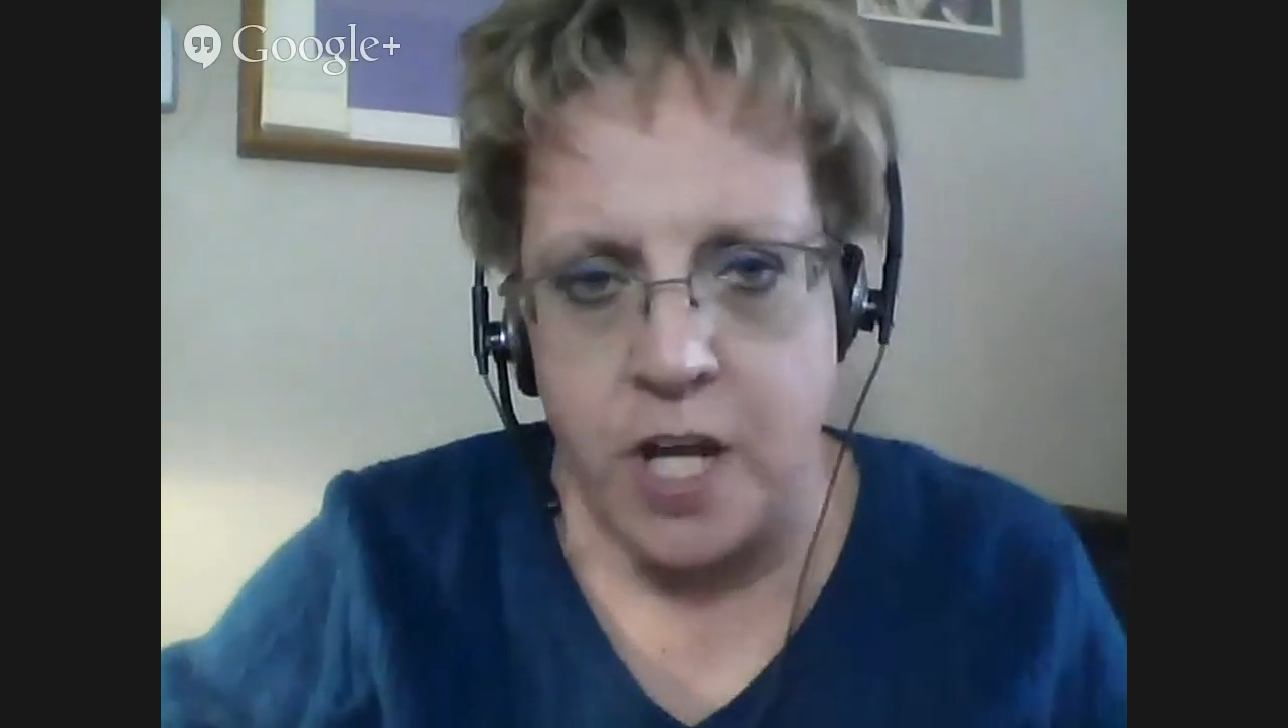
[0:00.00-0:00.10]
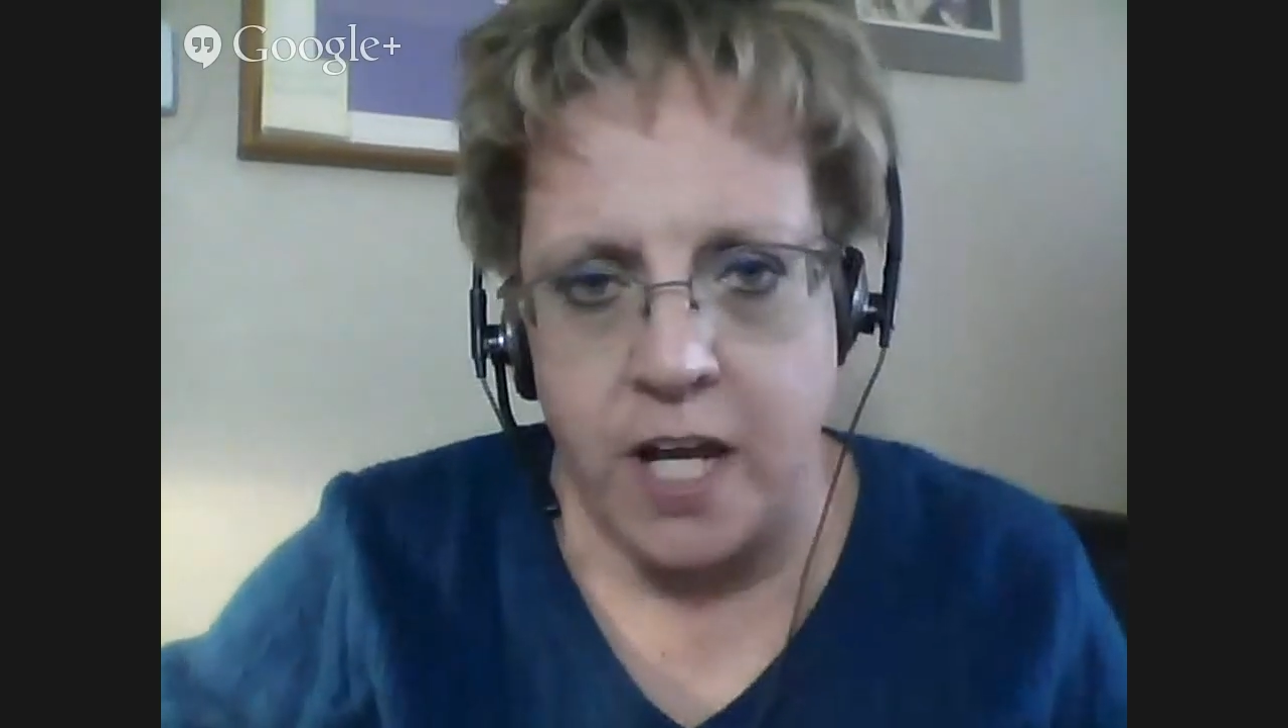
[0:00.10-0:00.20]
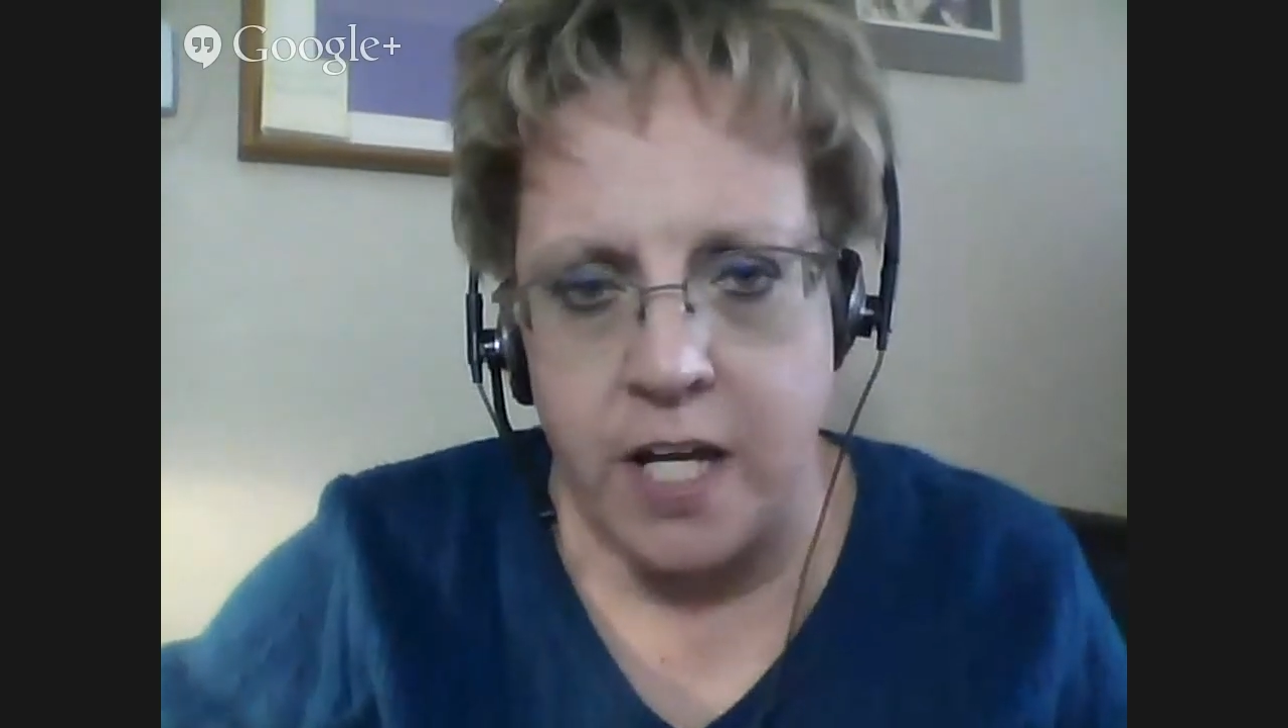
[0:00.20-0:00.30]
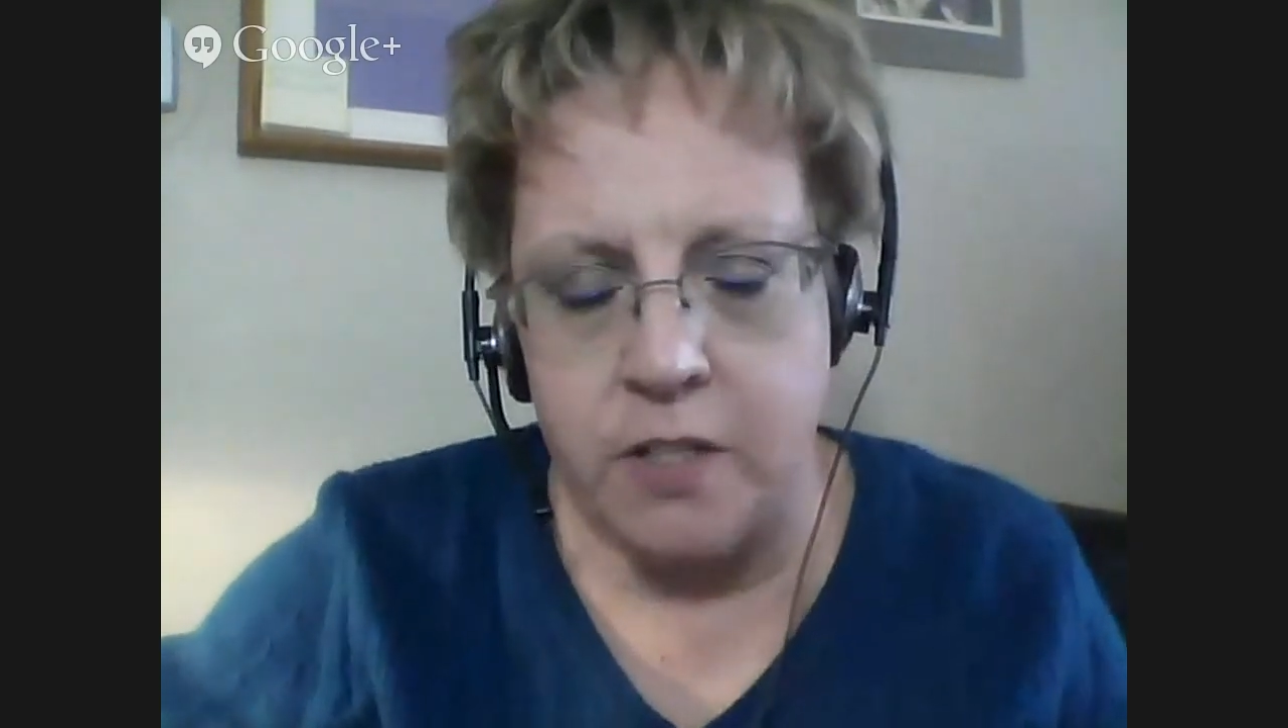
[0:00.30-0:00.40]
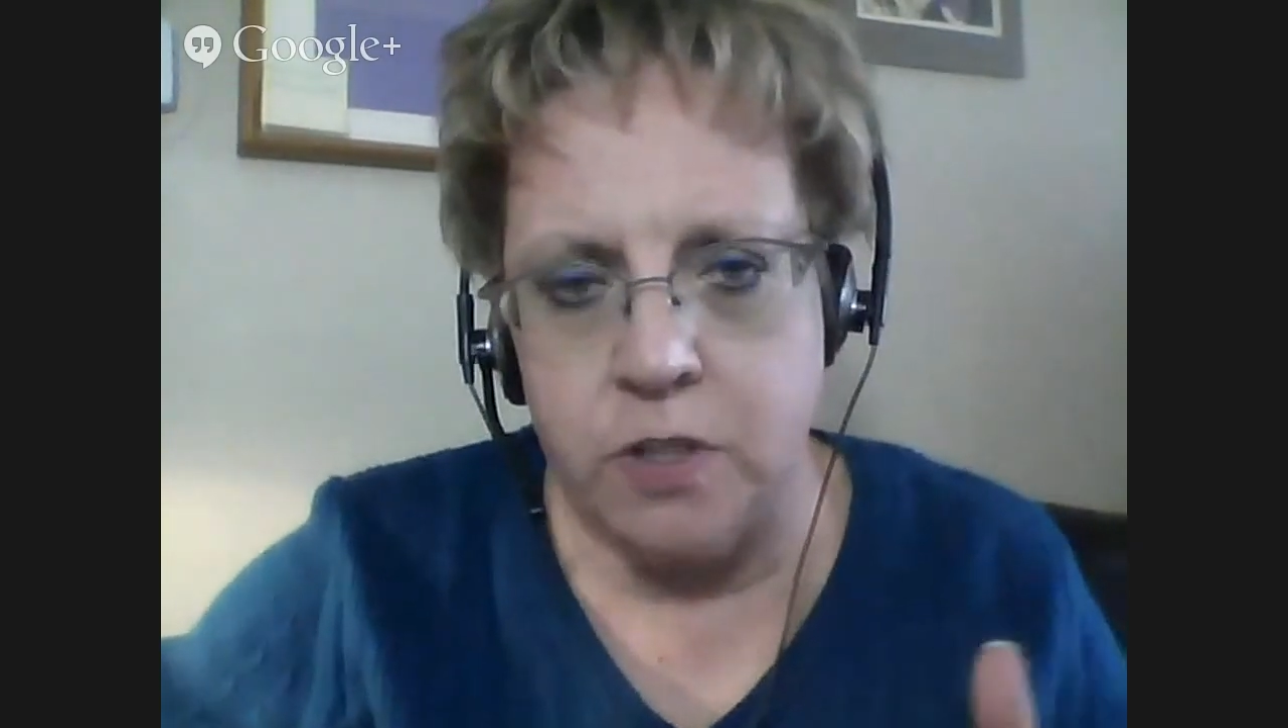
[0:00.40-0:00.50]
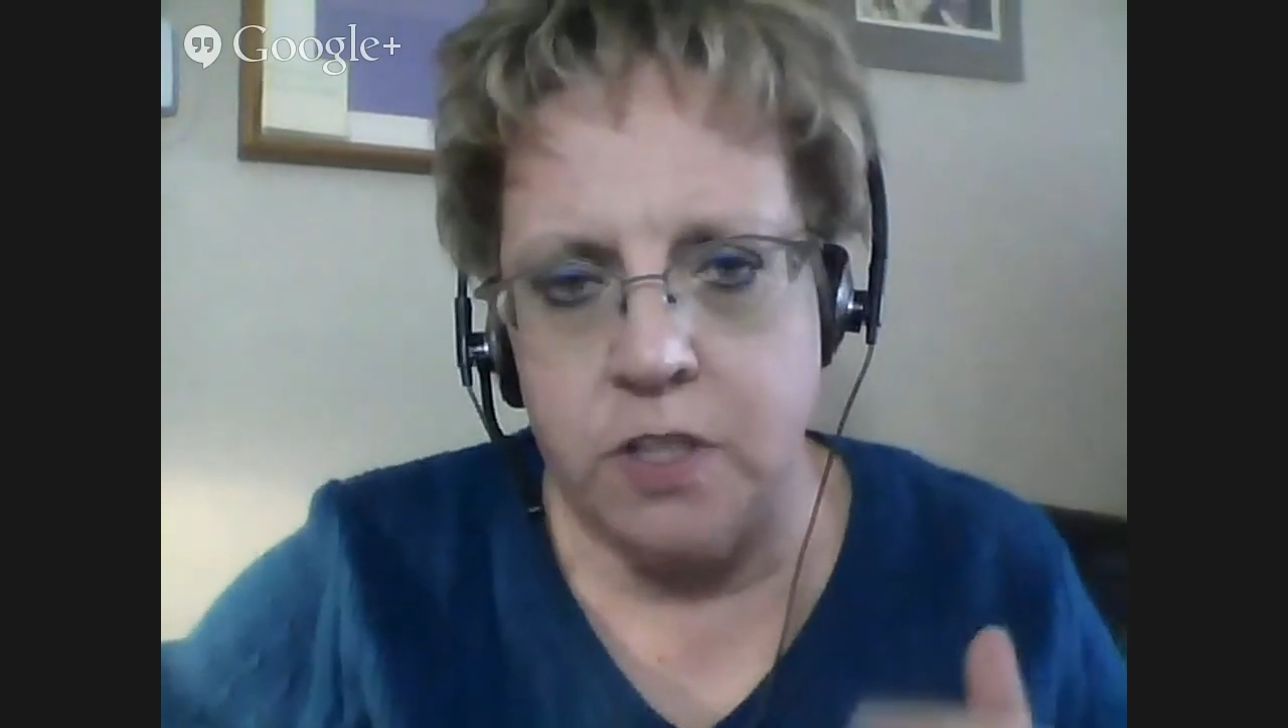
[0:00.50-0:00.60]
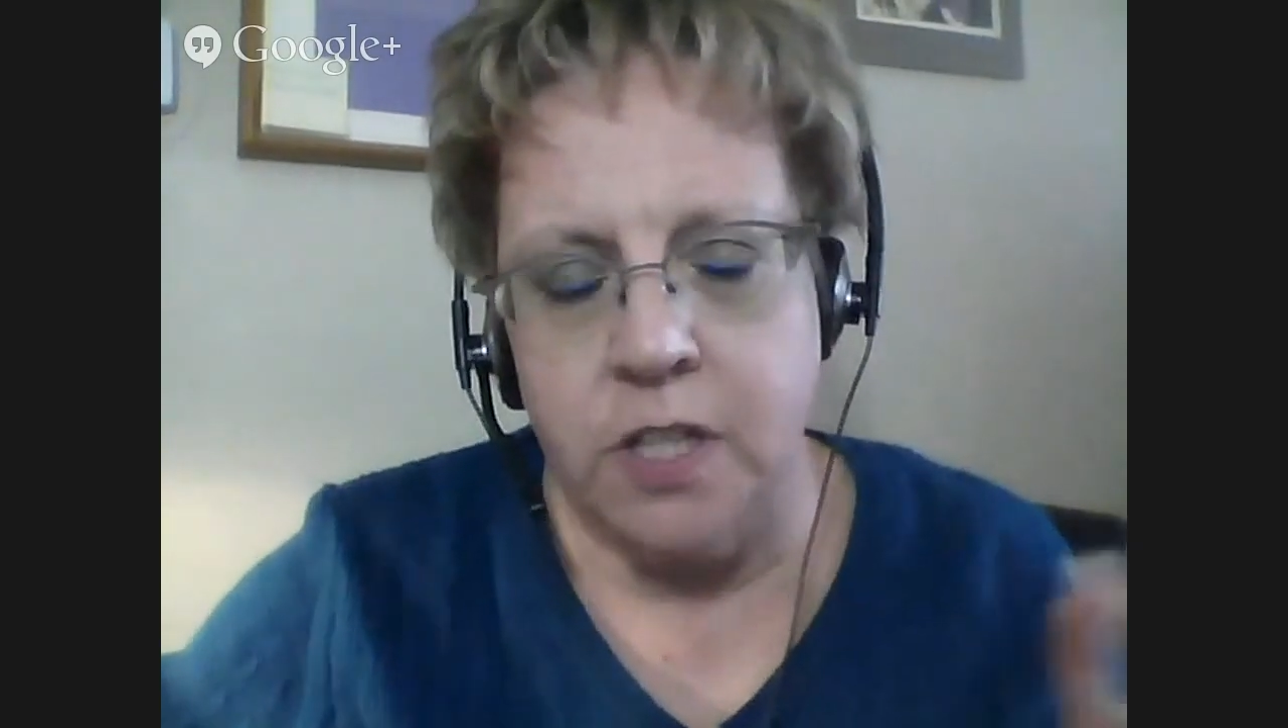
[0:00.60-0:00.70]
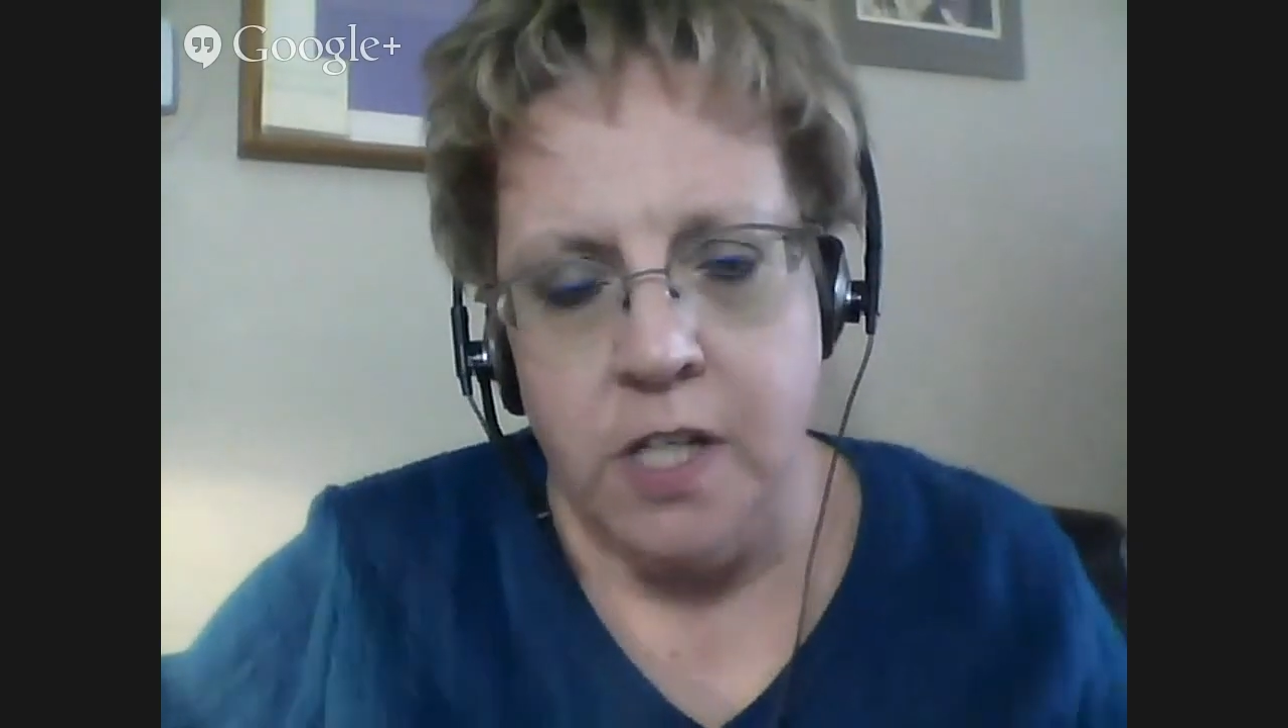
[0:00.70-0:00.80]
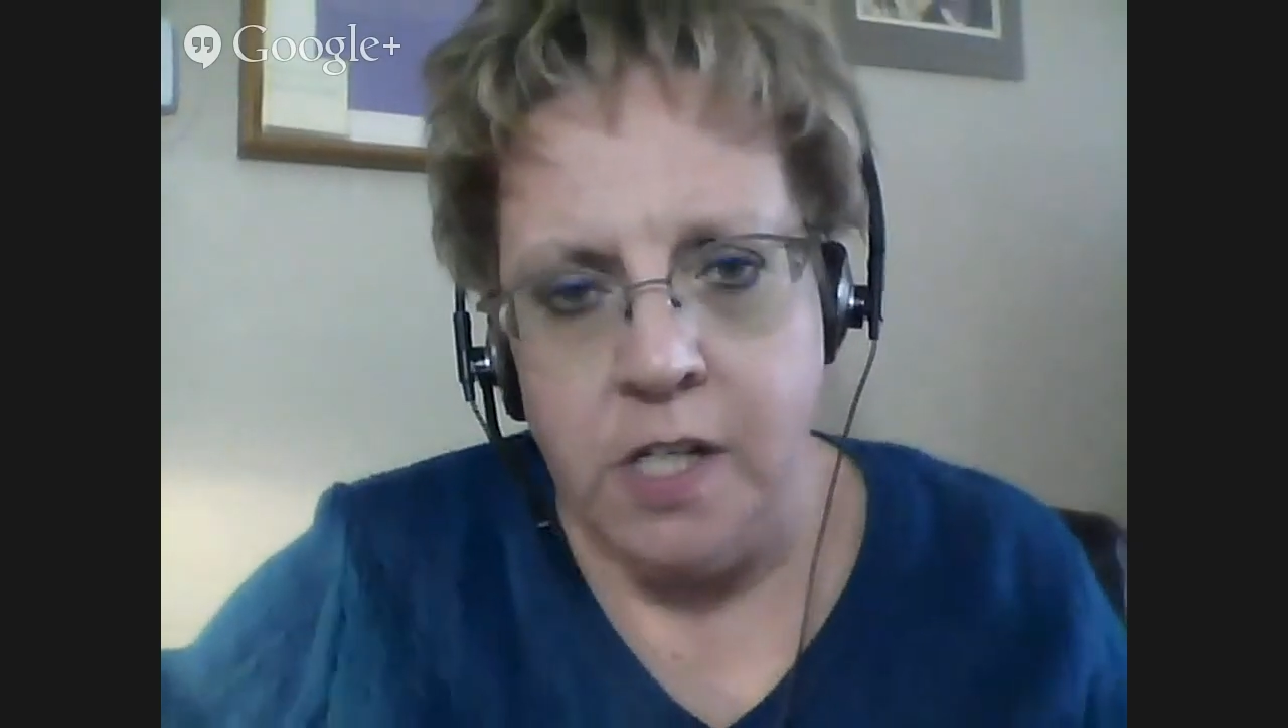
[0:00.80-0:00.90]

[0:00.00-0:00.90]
ad, or